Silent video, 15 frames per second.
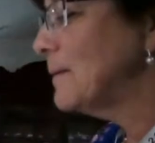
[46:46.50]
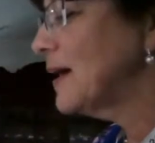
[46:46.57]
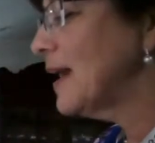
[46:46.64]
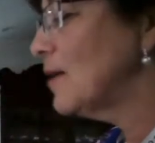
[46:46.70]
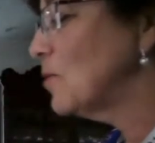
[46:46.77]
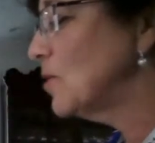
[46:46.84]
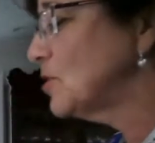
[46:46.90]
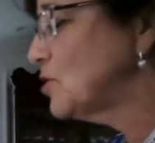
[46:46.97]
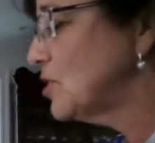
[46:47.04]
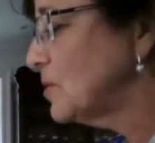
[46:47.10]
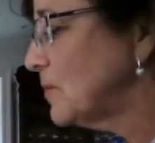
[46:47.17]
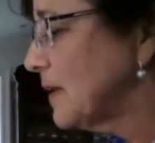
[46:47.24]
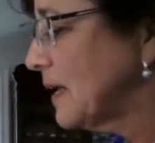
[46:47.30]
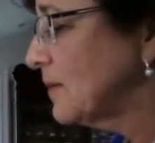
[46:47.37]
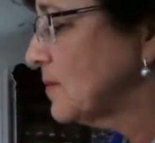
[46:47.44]
but I want you
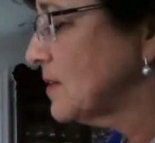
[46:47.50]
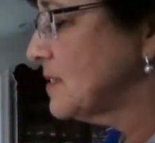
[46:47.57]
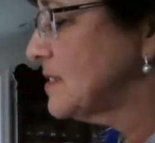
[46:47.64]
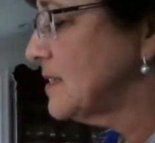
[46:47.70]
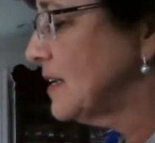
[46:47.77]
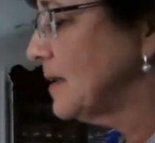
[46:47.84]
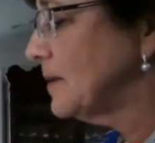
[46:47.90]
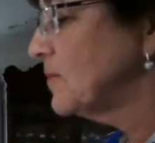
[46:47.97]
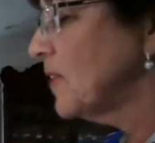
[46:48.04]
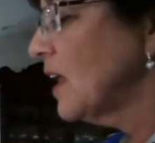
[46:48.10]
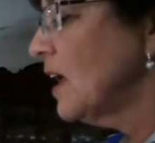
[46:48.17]
to be able to see.